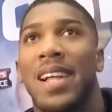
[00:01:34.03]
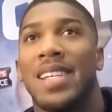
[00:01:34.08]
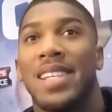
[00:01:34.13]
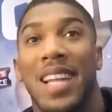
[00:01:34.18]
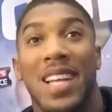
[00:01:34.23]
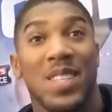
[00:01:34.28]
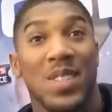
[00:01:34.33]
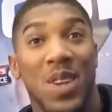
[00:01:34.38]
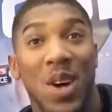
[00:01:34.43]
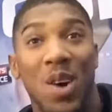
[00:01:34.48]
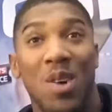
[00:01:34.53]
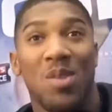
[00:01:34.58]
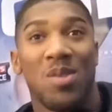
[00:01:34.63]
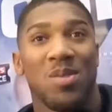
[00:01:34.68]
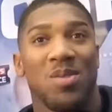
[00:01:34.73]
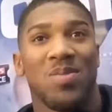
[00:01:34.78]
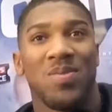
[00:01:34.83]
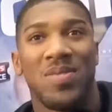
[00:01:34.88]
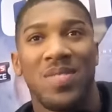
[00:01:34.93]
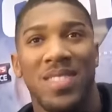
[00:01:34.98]
Let's go.
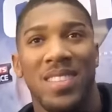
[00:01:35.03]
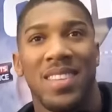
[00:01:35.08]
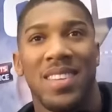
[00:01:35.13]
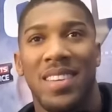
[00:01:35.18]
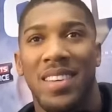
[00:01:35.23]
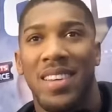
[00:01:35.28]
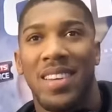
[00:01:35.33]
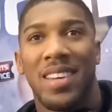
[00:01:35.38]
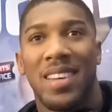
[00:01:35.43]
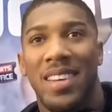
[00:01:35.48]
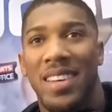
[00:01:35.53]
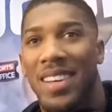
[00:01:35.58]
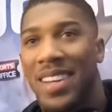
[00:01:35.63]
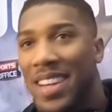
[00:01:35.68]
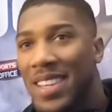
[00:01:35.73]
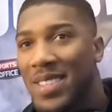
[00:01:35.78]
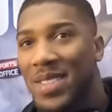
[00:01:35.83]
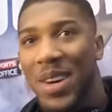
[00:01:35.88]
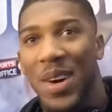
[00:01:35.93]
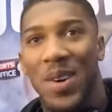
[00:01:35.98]

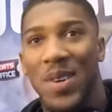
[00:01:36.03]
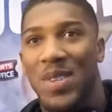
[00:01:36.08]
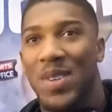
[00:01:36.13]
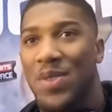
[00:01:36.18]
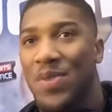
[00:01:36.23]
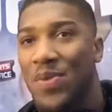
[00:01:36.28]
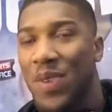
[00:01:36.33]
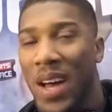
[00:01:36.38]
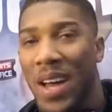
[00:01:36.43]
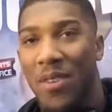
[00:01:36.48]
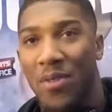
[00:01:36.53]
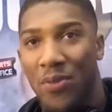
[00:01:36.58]
Let's go. It's a fight.